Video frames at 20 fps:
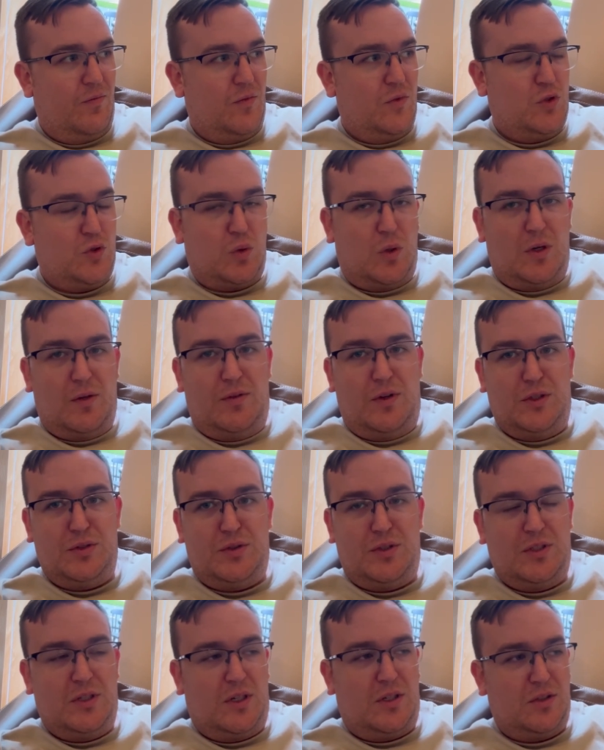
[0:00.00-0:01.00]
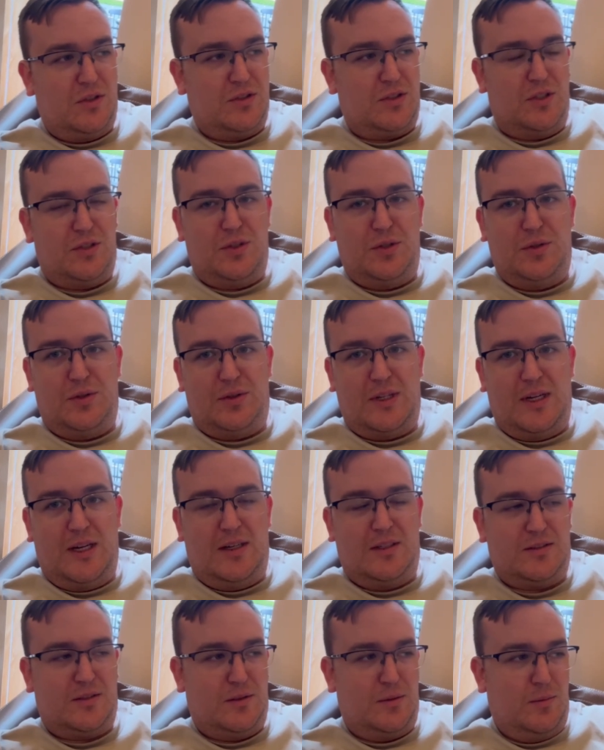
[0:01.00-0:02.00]
$1,200 to
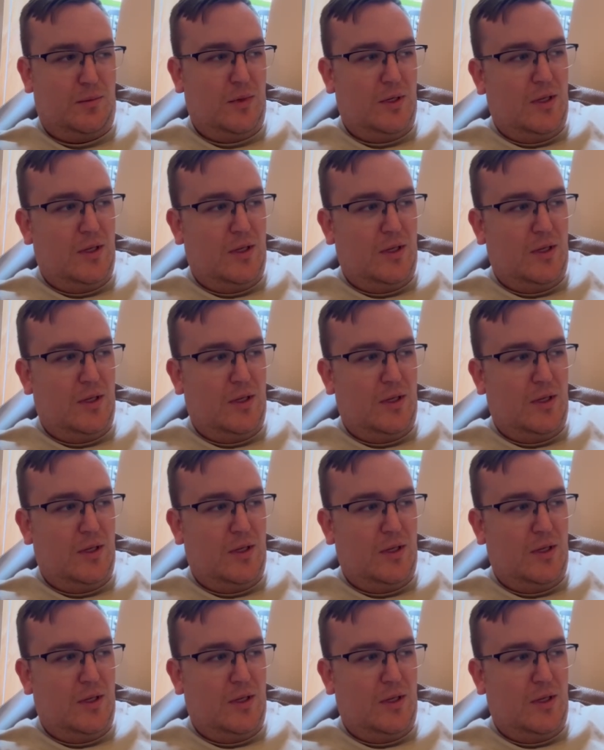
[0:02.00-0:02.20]
$2,000, and